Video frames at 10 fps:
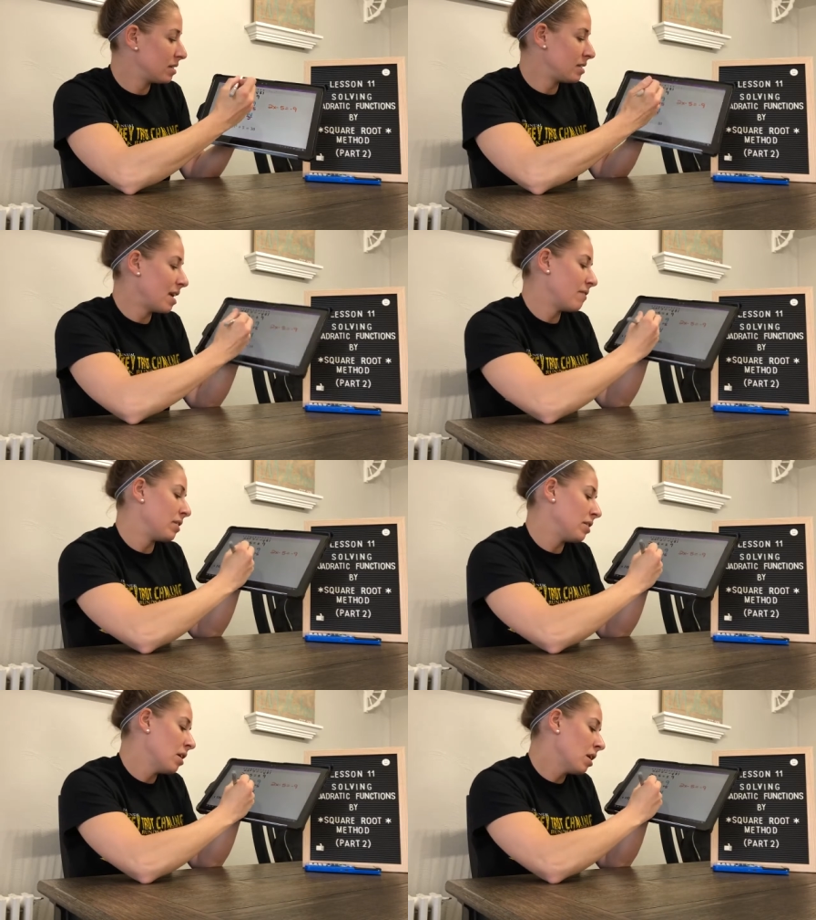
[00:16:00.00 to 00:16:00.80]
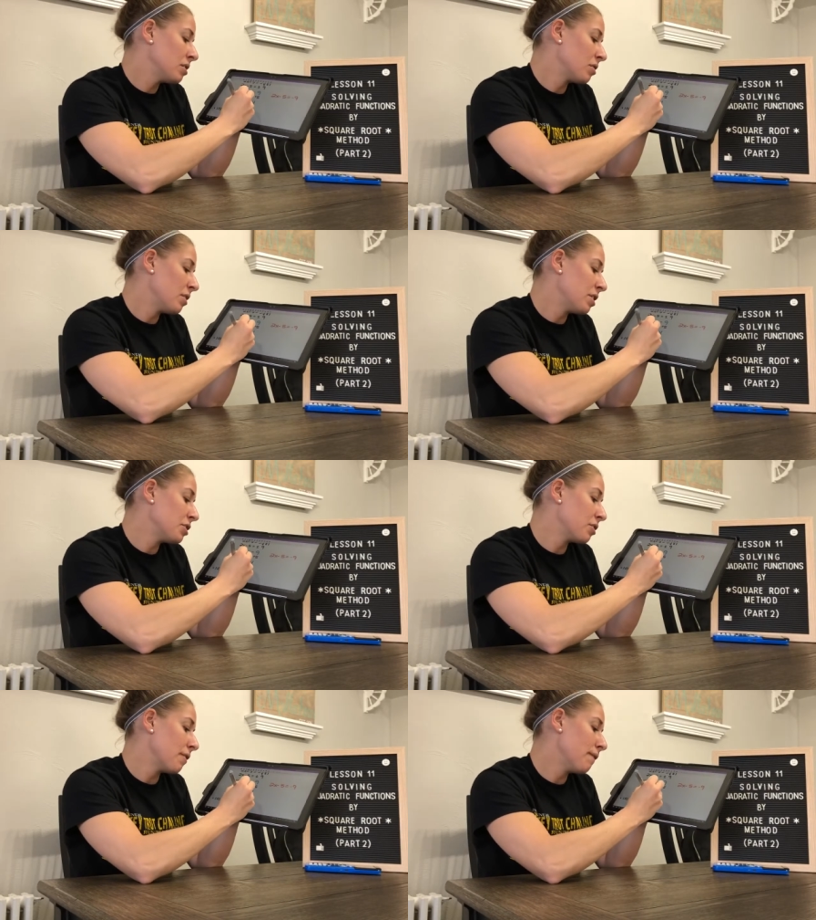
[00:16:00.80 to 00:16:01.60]
7. So there's
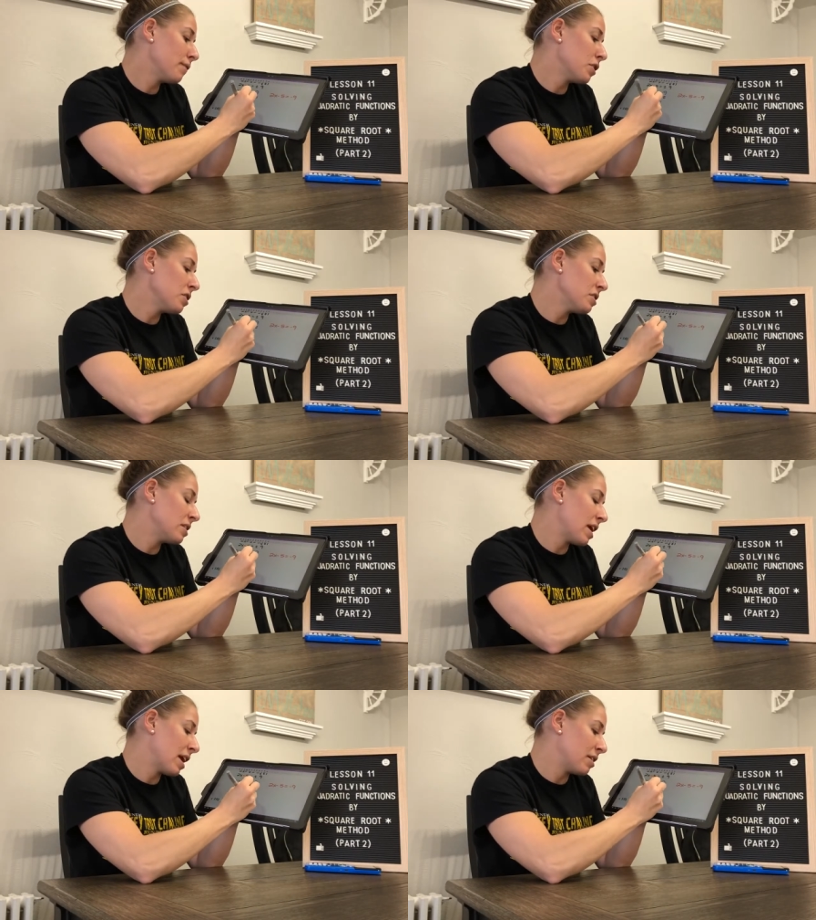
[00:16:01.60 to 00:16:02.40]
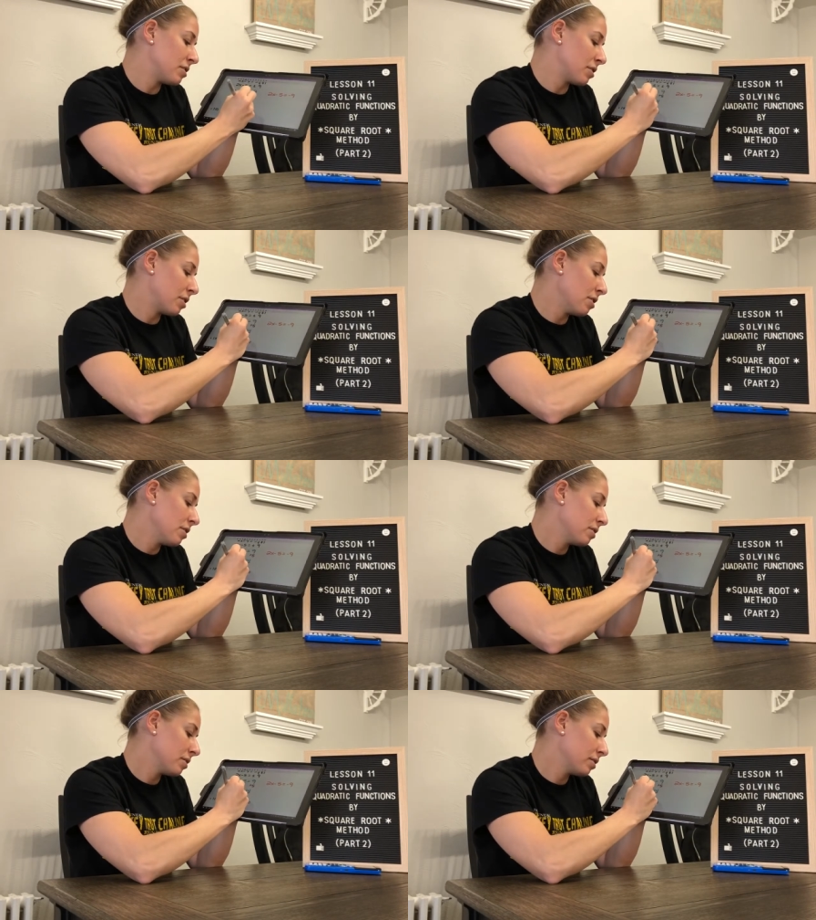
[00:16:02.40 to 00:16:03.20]
your first answer
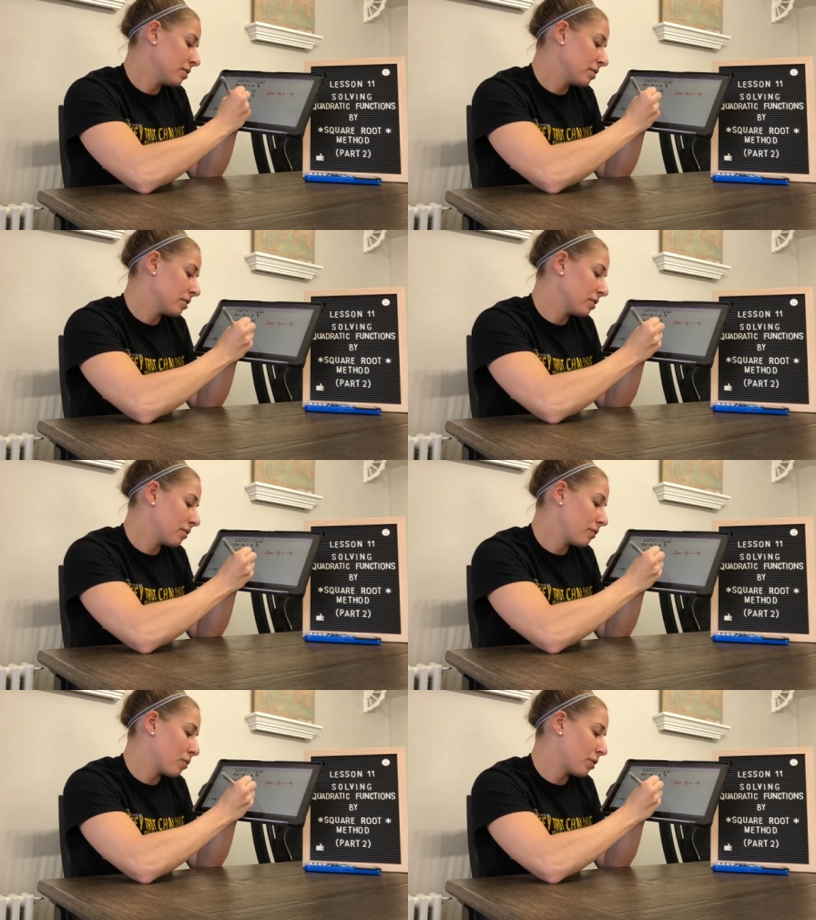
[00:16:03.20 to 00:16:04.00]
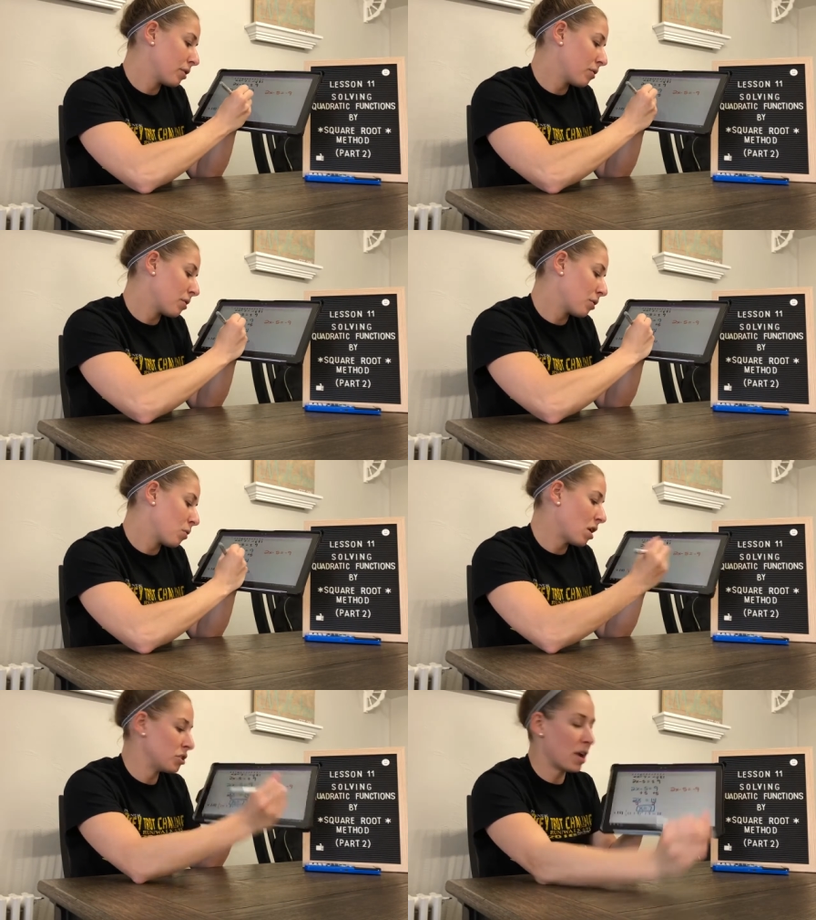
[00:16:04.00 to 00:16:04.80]
for your
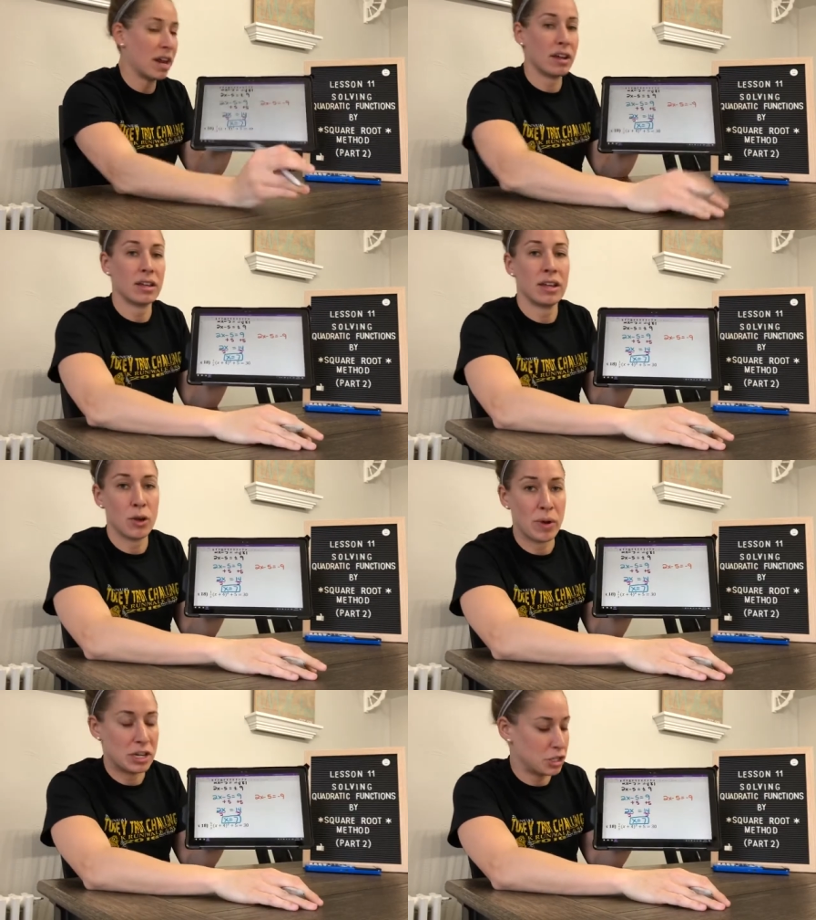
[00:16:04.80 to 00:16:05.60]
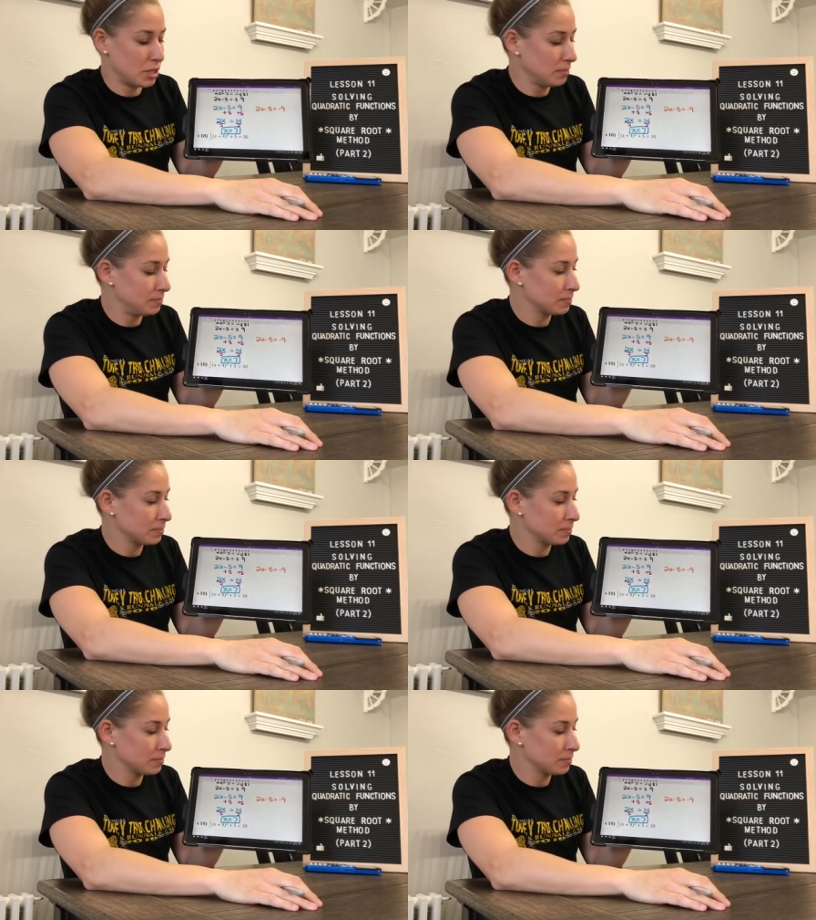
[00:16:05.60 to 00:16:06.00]
quadratic equation.